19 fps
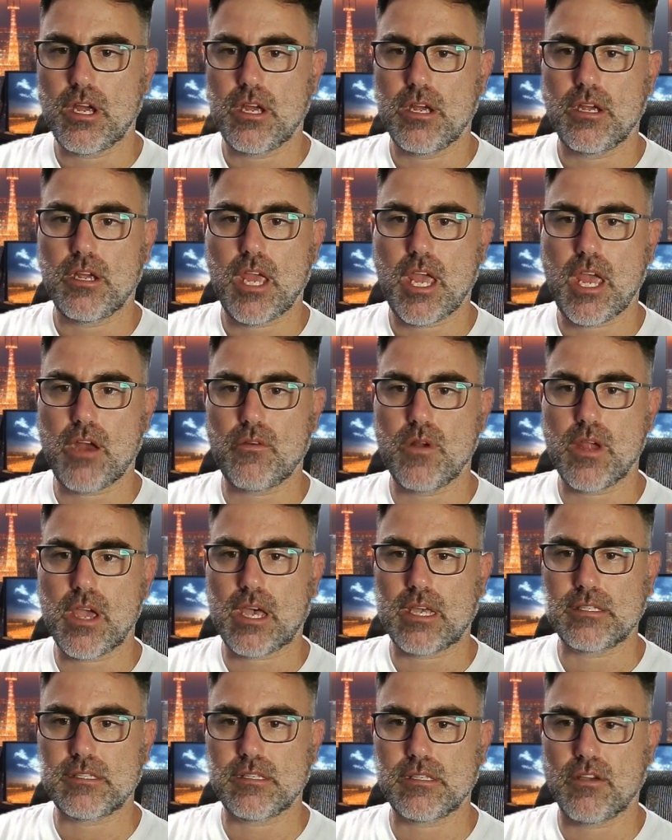
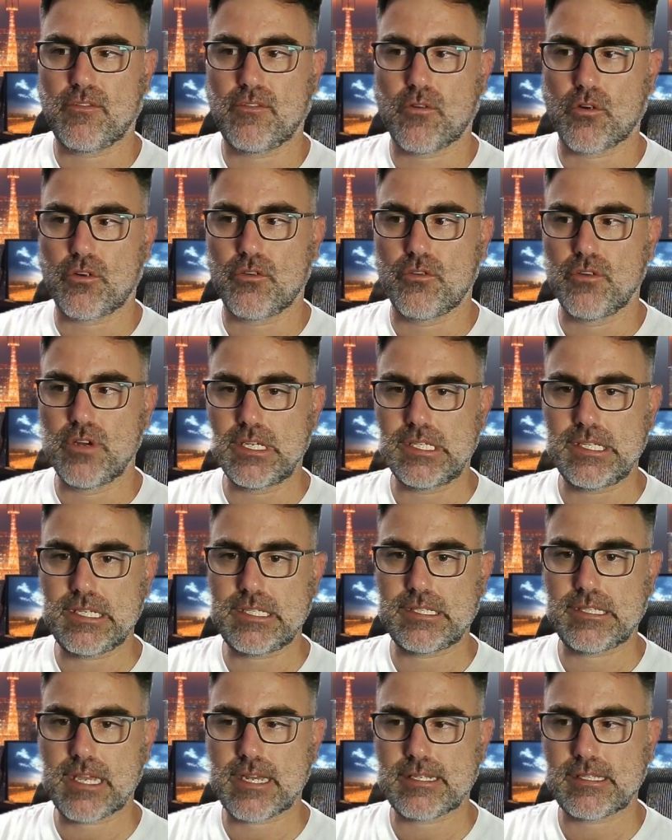areas for
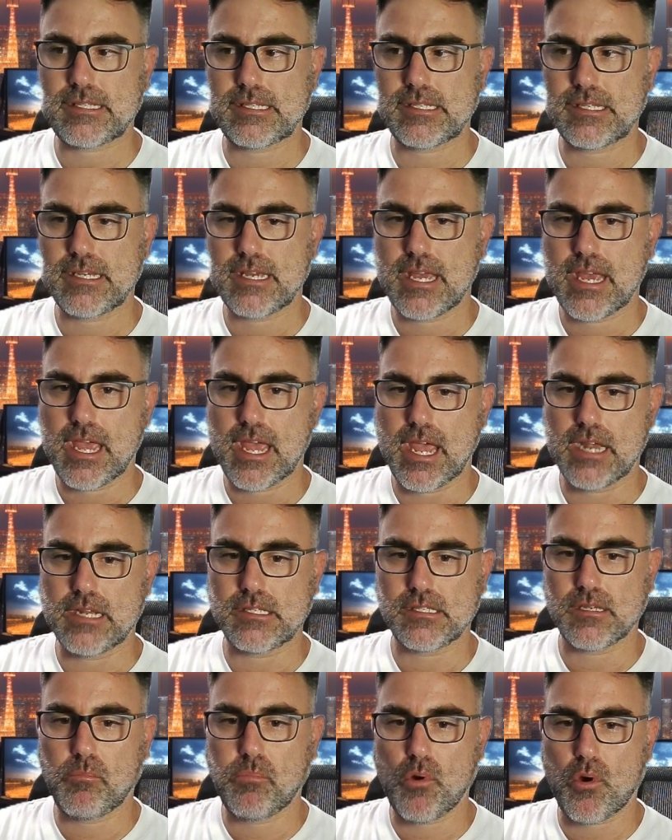resistance and
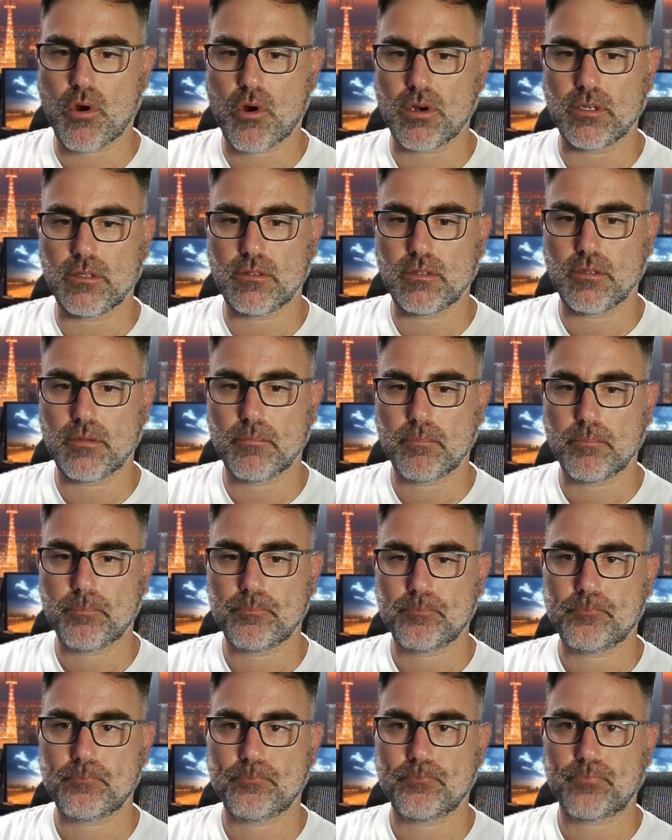support.
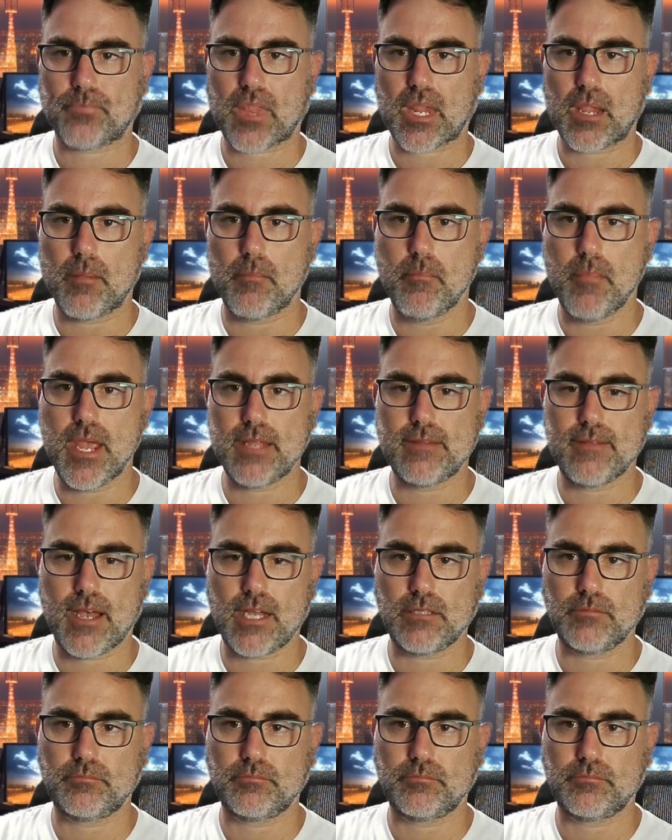Meta